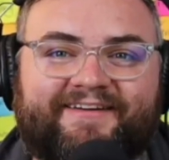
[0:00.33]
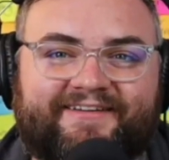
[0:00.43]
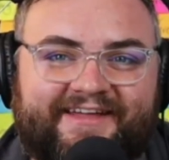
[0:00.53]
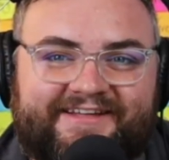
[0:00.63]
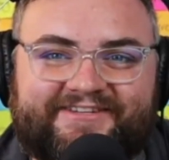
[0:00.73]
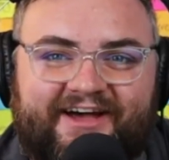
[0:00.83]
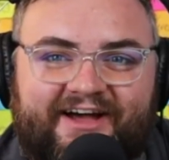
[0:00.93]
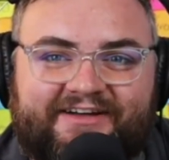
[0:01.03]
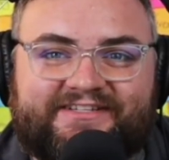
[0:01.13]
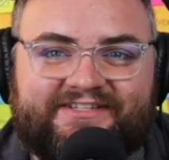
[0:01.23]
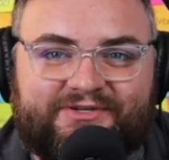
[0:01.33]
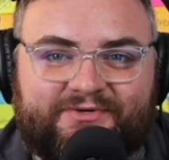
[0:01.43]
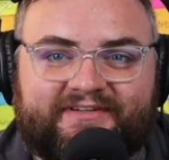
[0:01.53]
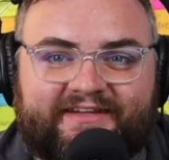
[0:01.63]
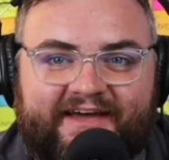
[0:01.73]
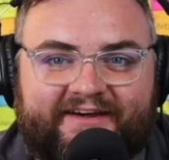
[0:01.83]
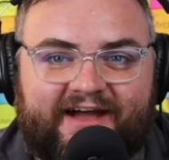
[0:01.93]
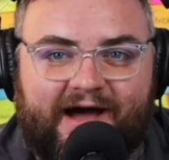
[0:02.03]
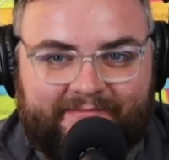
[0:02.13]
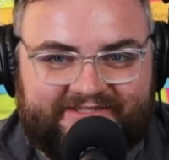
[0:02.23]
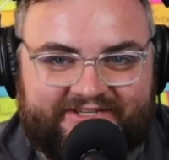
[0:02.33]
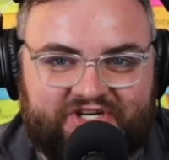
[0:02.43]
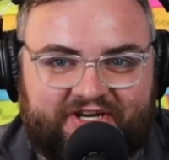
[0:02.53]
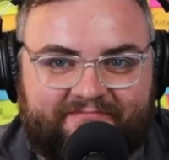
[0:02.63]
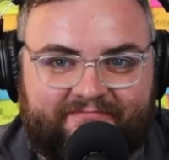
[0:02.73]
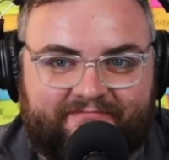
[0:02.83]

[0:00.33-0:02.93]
Let's talk student-led composition.